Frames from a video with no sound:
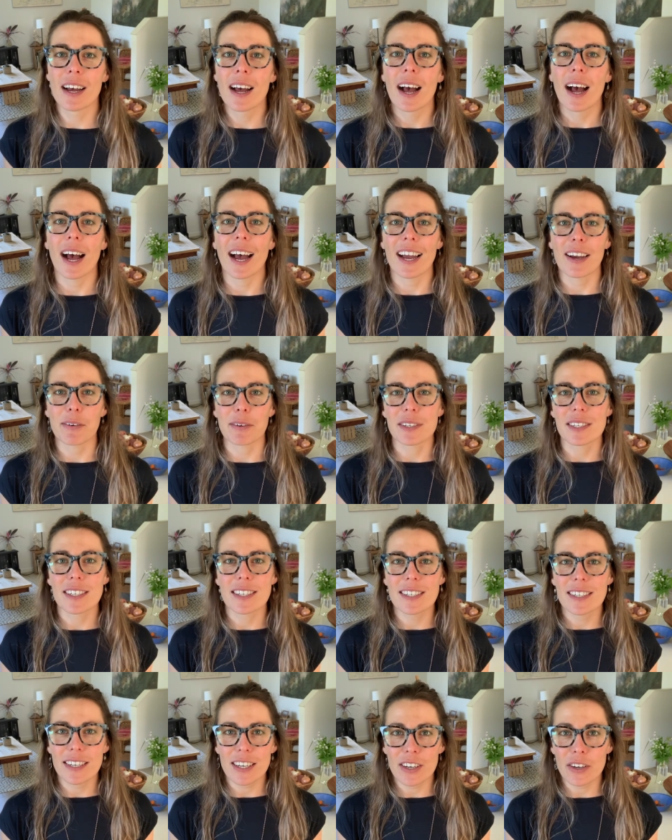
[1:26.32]
I will
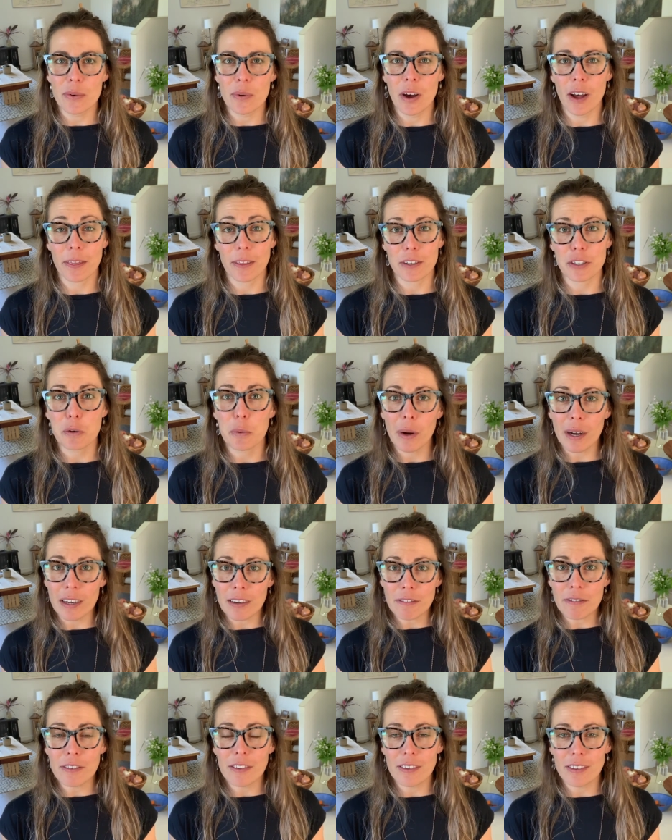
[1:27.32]
see you on the
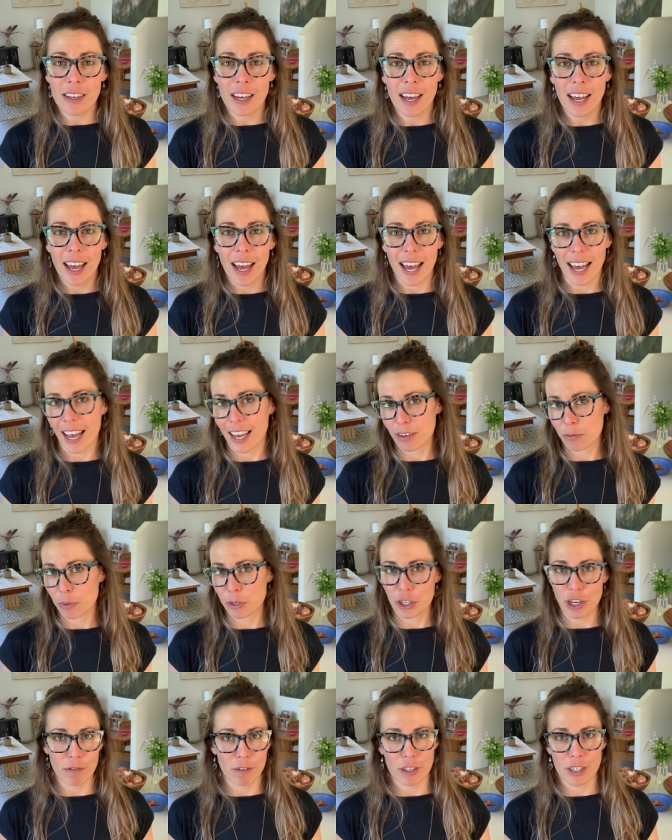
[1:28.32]
12th at
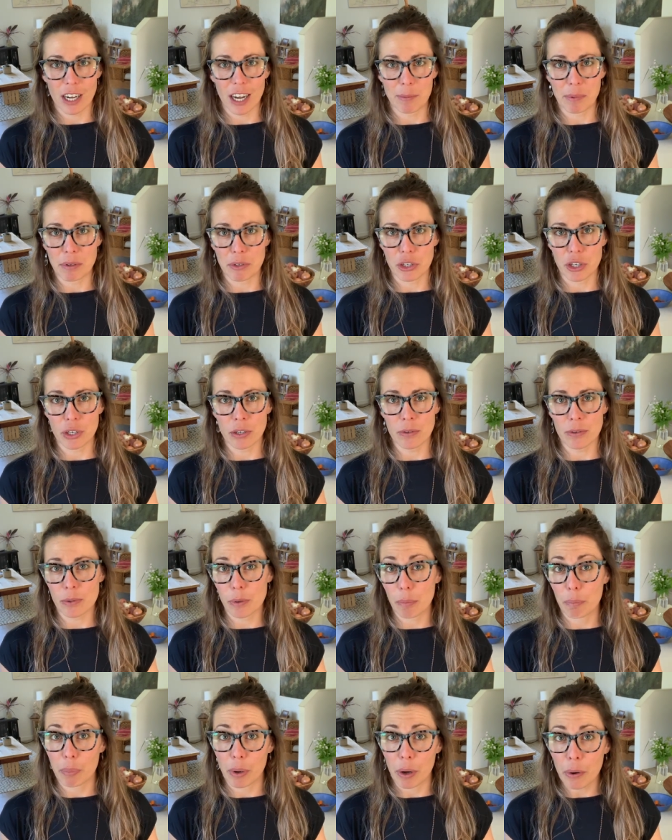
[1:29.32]
whichever time you choose, or
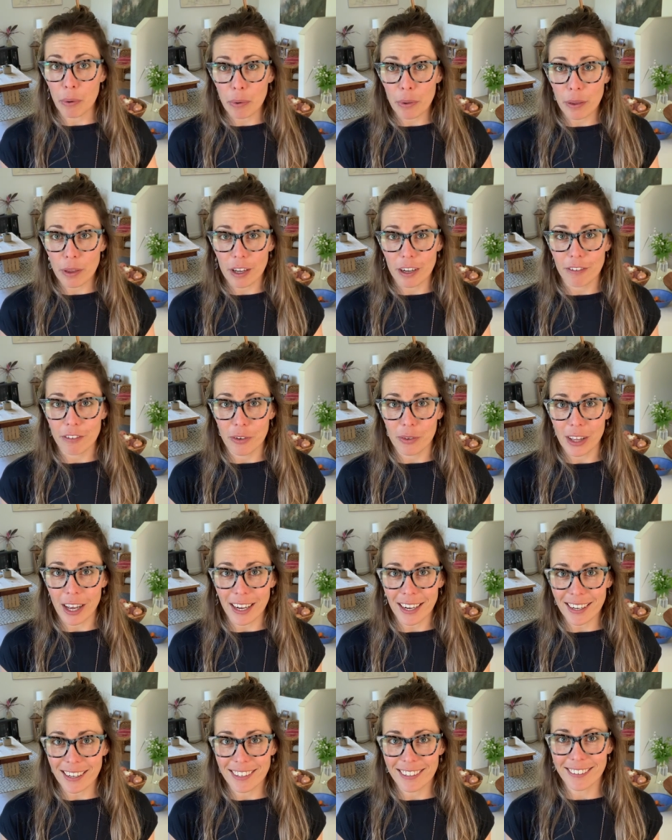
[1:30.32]
both if you
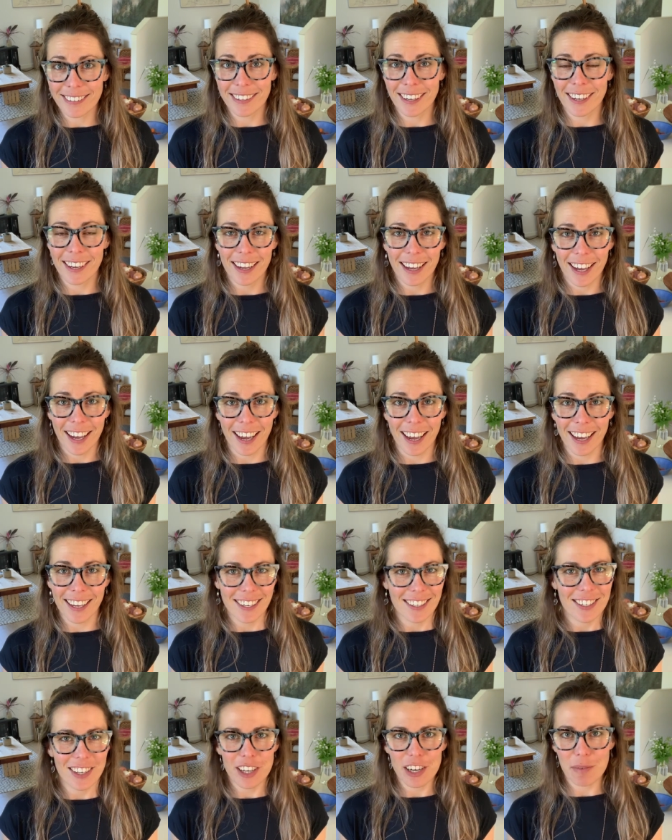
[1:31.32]
like, and
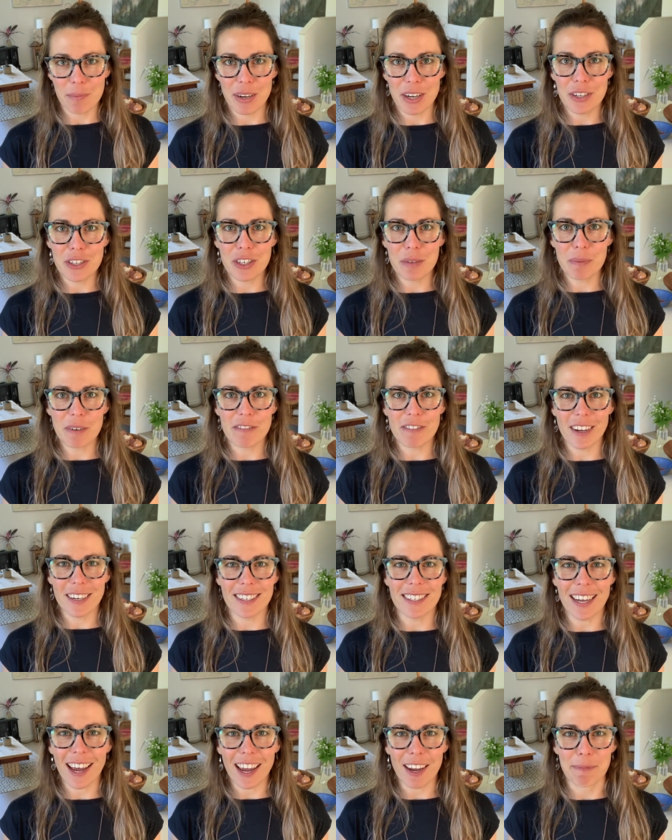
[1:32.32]
it's gonna be a super fun
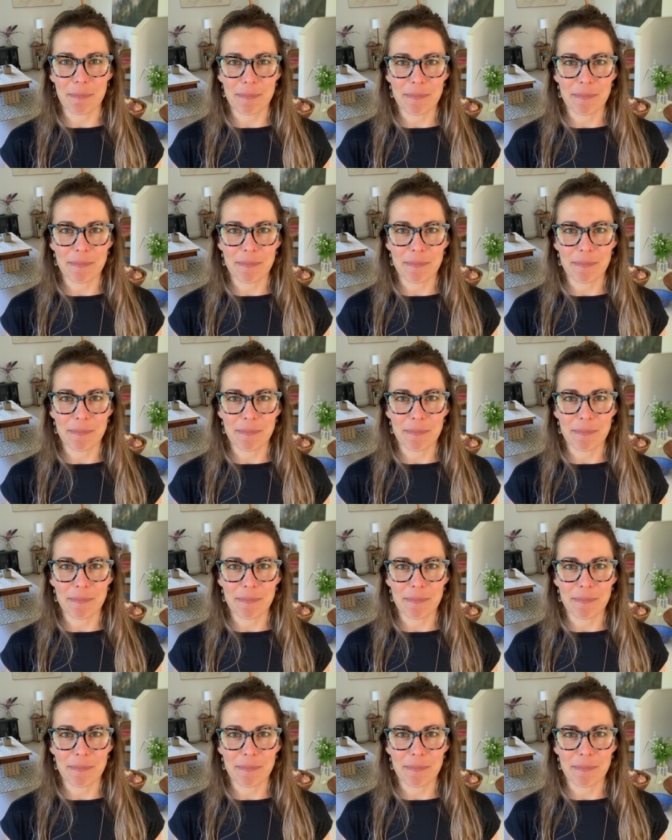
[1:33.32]
time.